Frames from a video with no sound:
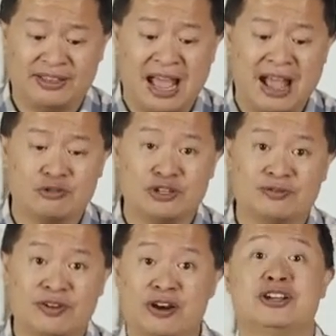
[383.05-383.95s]
That
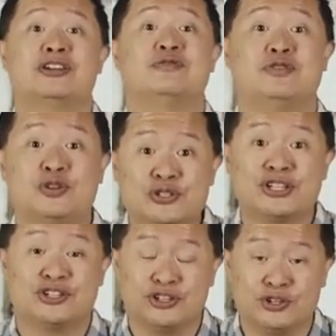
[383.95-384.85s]
was very
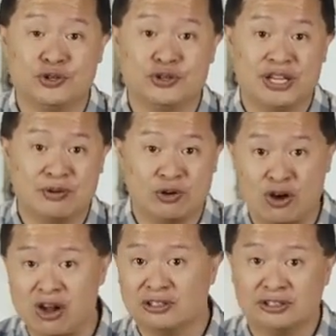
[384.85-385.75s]
confusing to use. They were
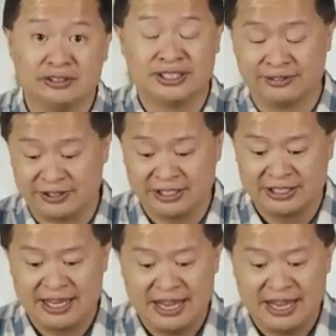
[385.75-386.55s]
all a little different.